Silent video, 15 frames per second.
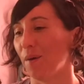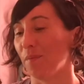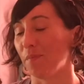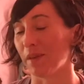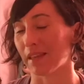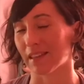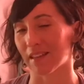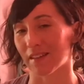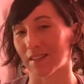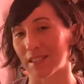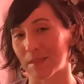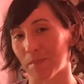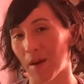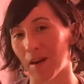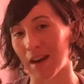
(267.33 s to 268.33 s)
being little
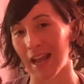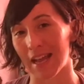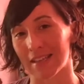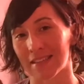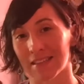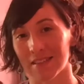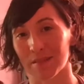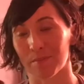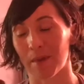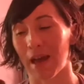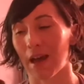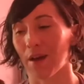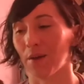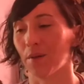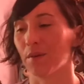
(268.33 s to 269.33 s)
smartasses
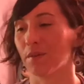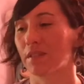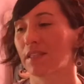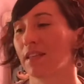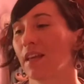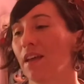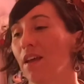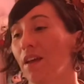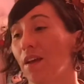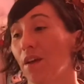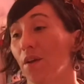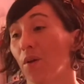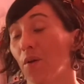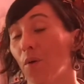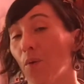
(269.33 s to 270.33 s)
about
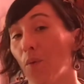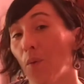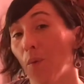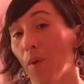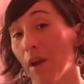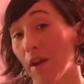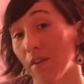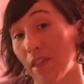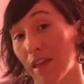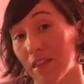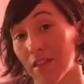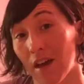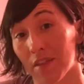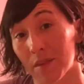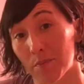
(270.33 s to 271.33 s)
where they
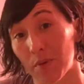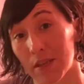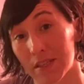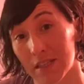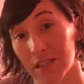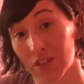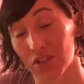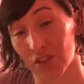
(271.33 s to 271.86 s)
thought the president